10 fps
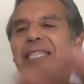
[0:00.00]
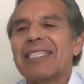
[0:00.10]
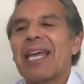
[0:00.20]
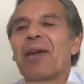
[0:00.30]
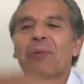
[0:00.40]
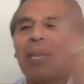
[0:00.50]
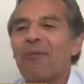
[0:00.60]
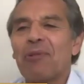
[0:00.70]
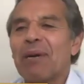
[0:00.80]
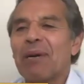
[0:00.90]
than today when
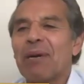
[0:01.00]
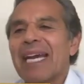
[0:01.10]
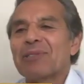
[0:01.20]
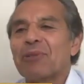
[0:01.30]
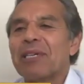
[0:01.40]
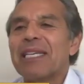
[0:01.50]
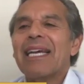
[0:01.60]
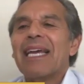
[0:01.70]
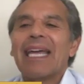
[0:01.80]
everybody has one.